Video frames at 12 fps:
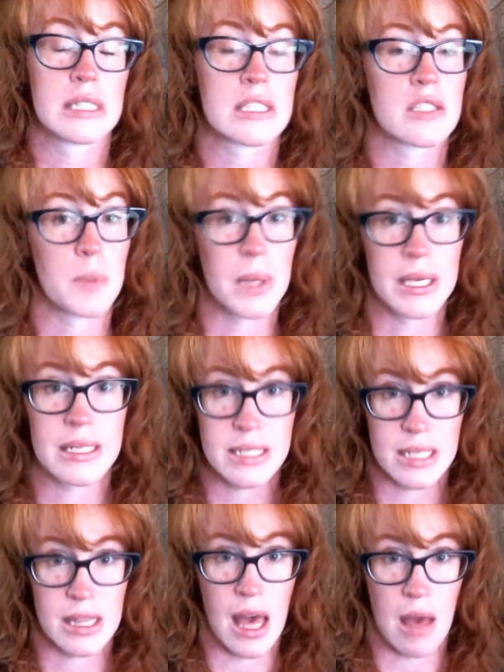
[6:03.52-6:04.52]
explain
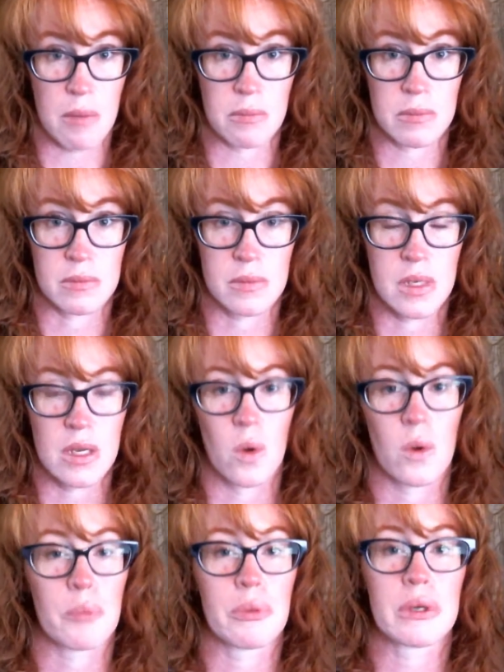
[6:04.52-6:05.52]
to them
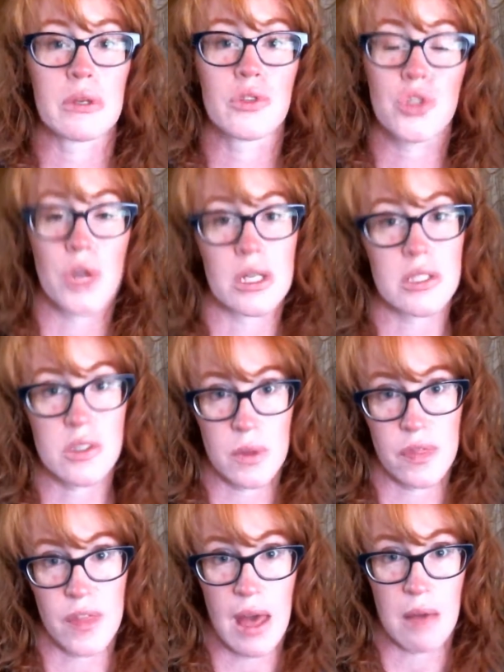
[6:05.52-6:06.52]
or build trust
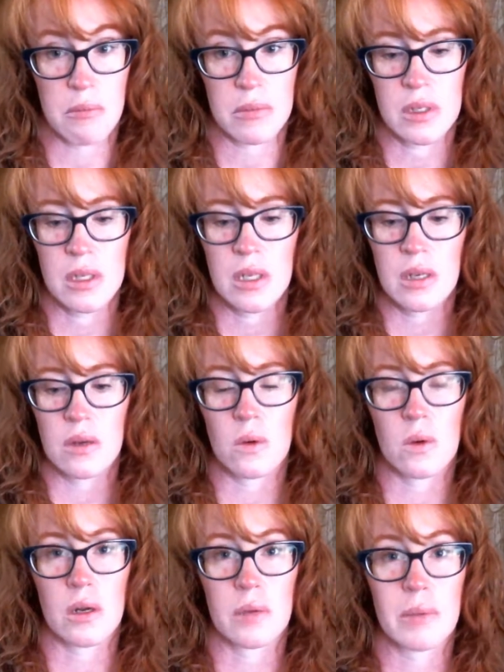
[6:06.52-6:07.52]
with them,
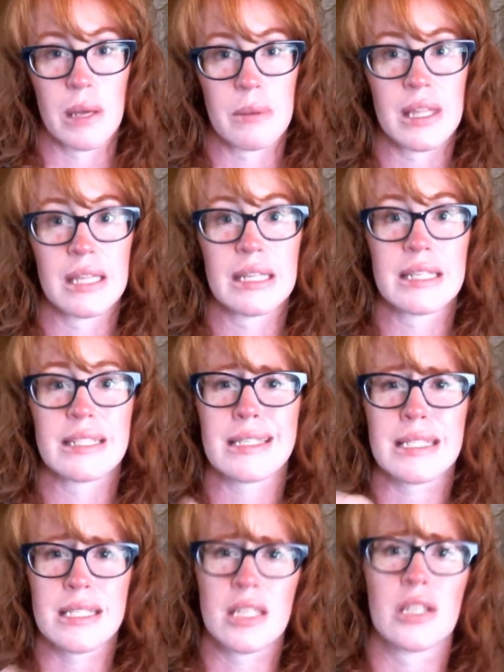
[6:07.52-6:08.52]
or maybe they need to
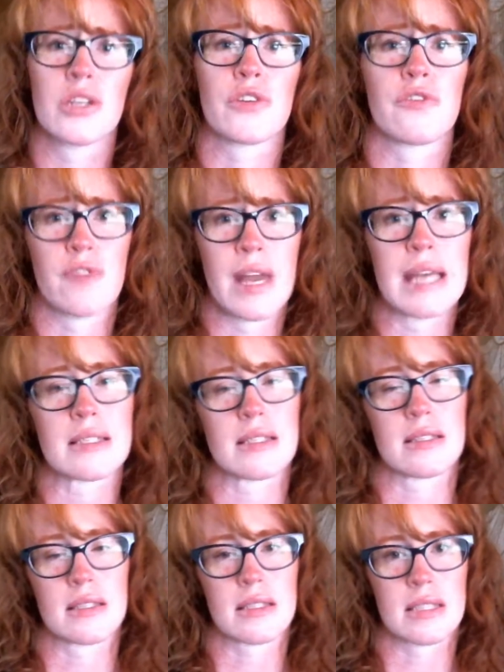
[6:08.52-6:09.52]
see your face
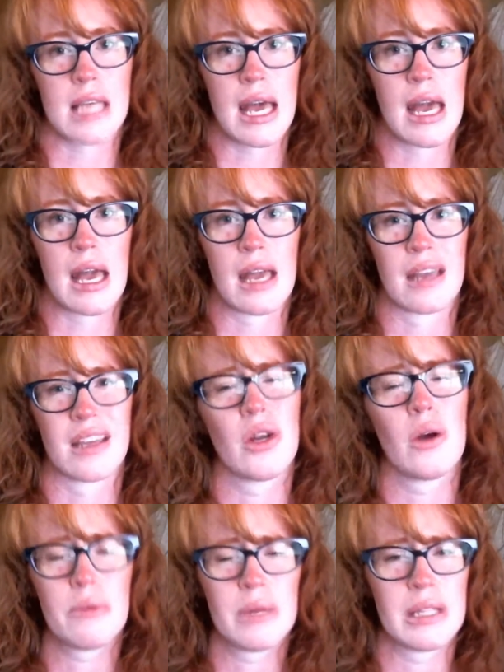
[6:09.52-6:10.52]
and say, you know,
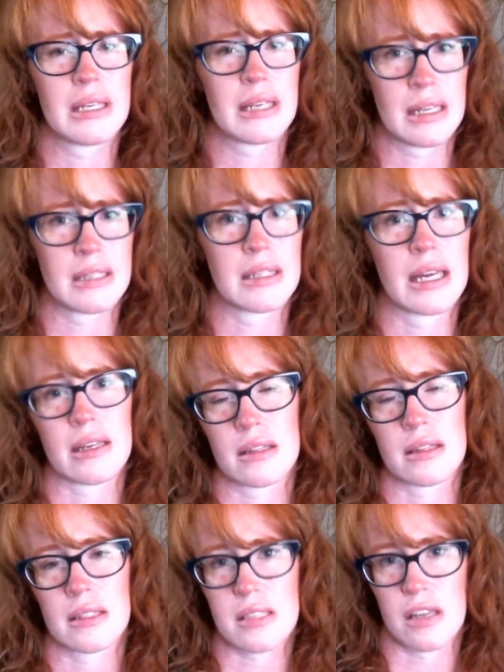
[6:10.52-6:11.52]
I really kind of like
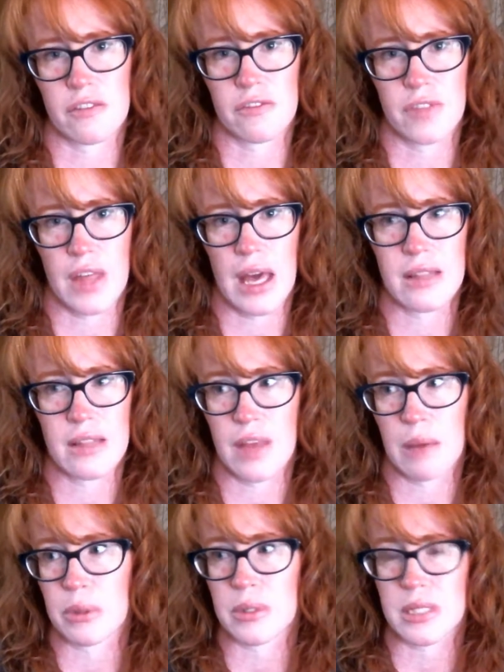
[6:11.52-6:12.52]
the stuff that
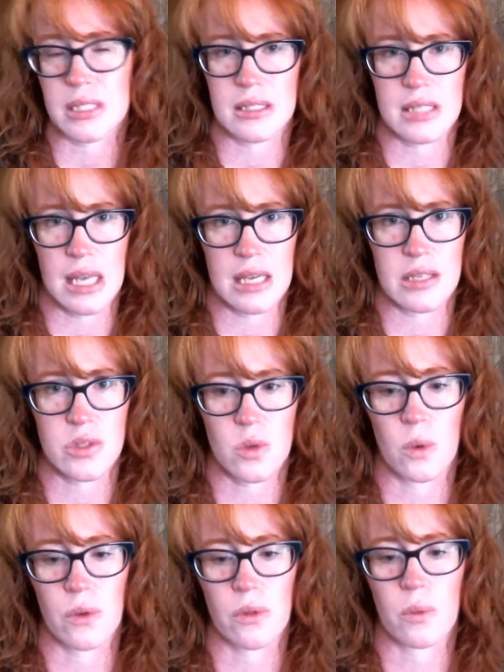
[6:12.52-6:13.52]
that person says,
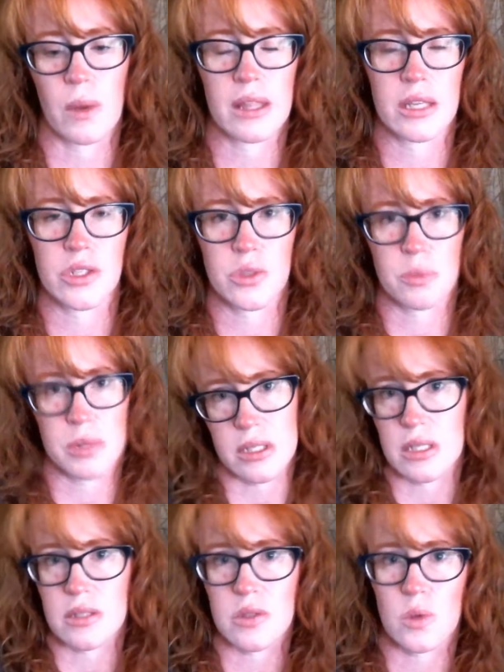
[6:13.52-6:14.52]
or the way they do
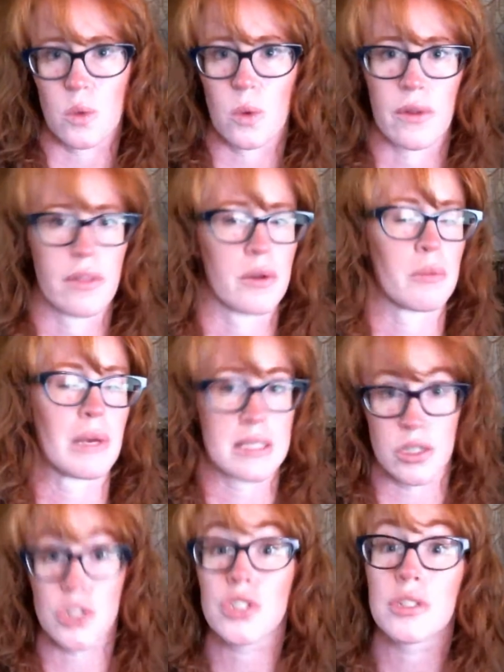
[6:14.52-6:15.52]
business, or their
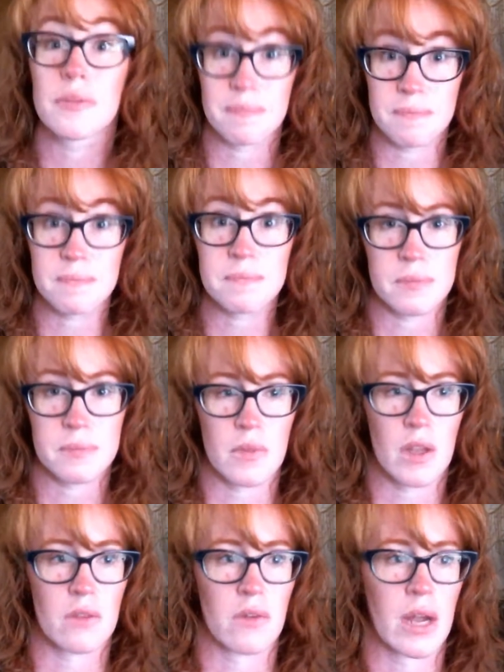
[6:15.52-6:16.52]
message,
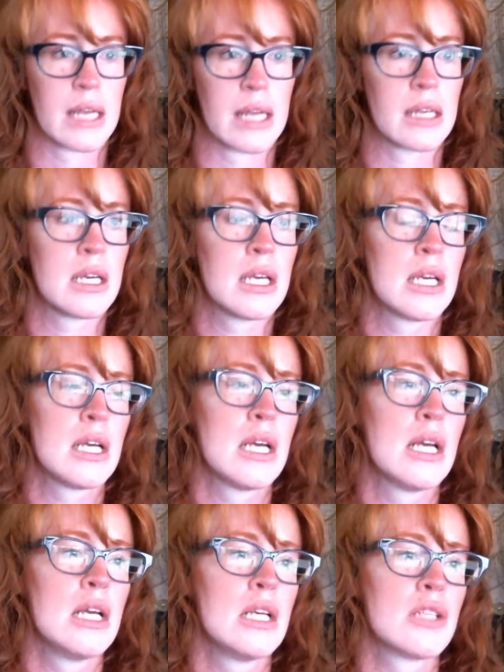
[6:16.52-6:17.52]
right?
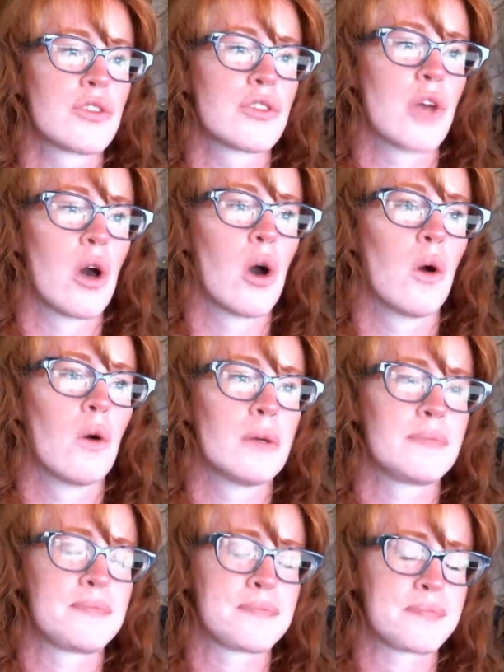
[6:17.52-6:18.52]
So